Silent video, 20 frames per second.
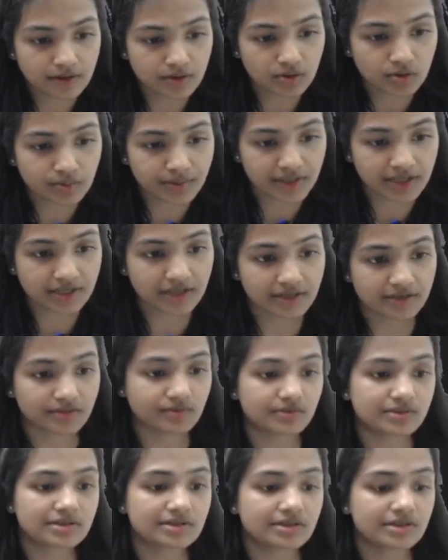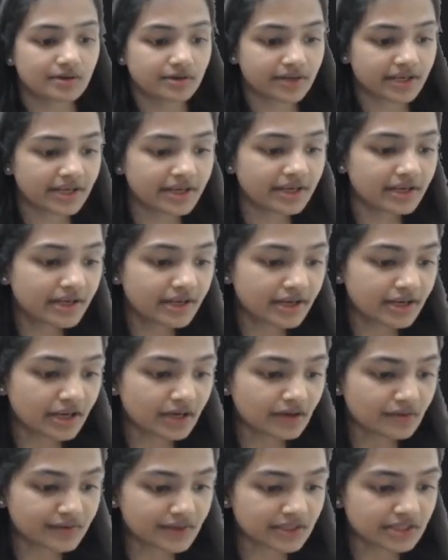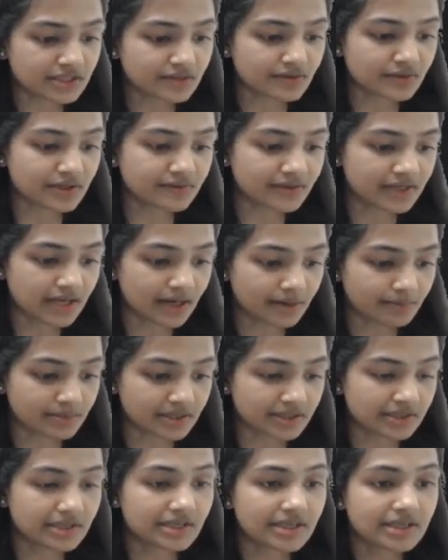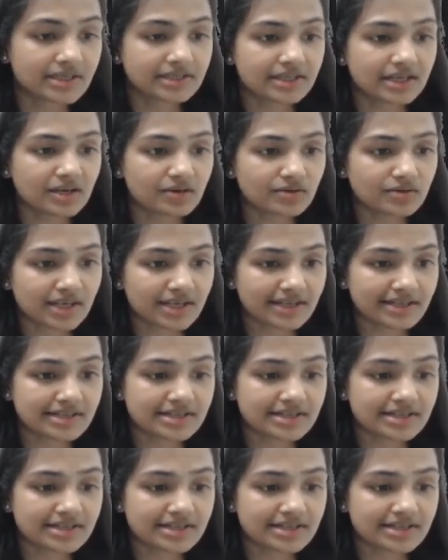electrons. Okay, now further what will happen? Now guys,